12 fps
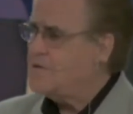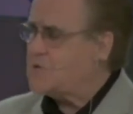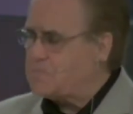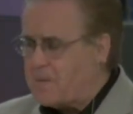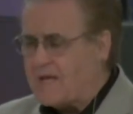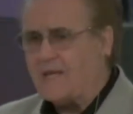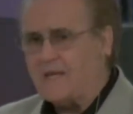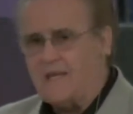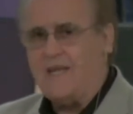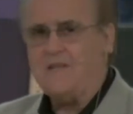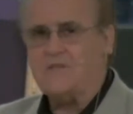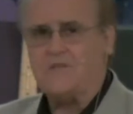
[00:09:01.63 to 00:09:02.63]
Speak
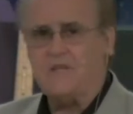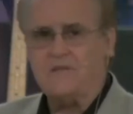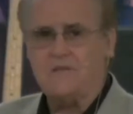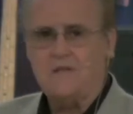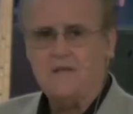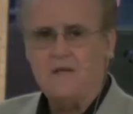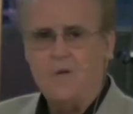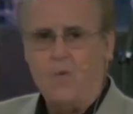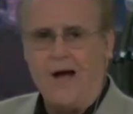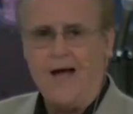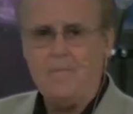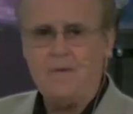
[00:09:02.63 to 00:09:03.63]
against it.
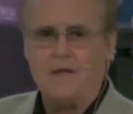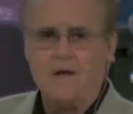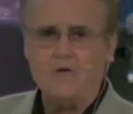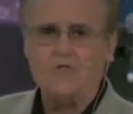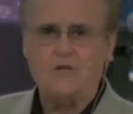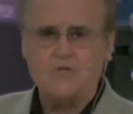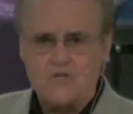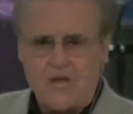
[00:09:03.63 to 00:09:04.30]
Why? Because you're a